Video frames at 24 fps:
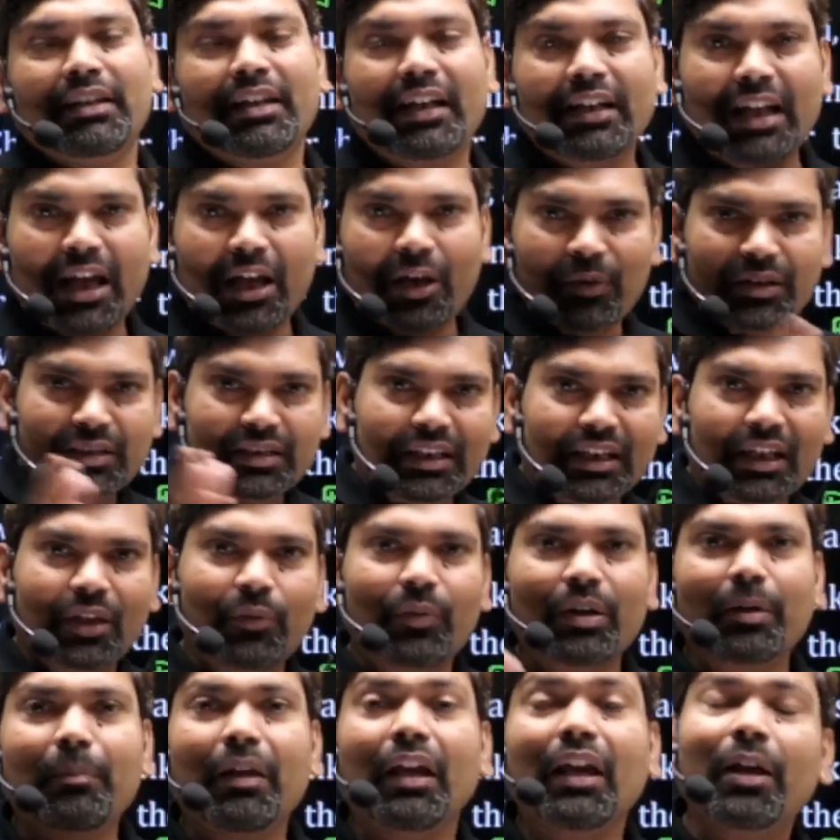yeah, diversity
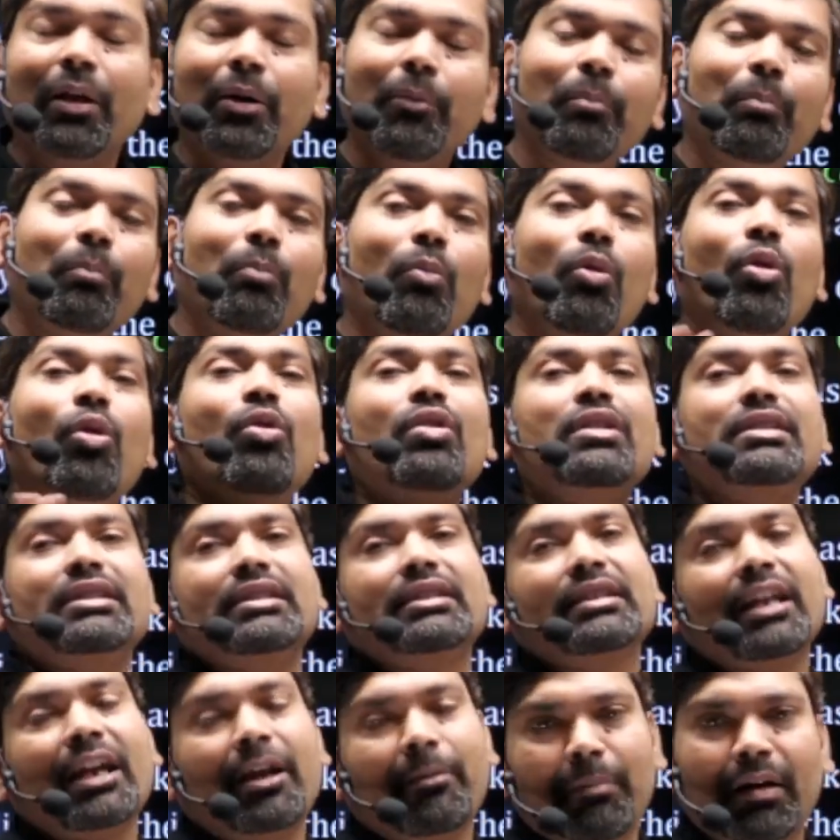will be more
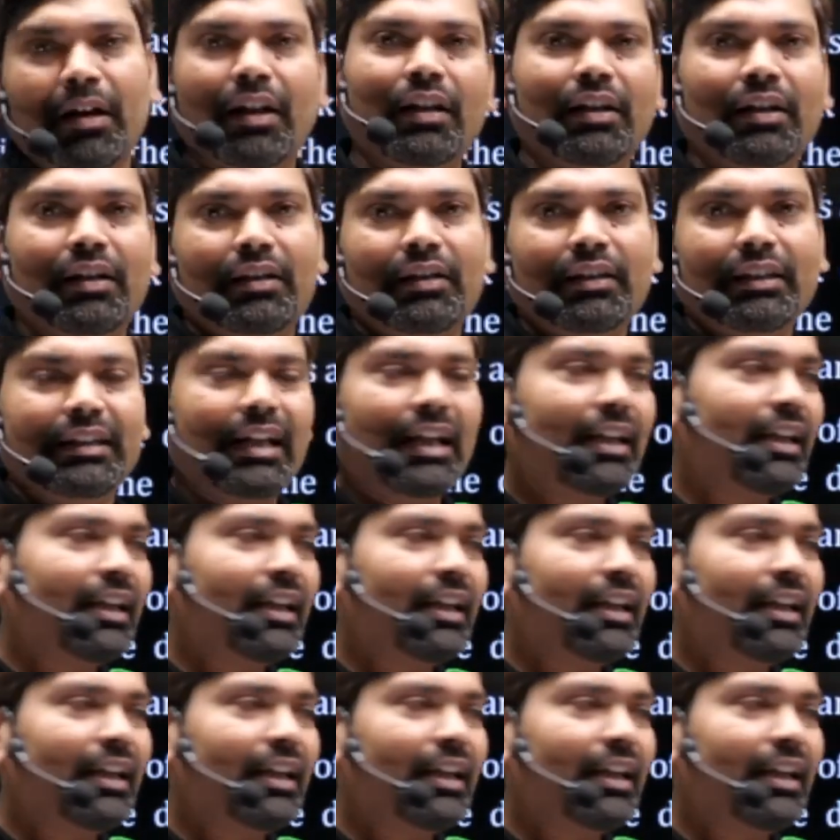stable in that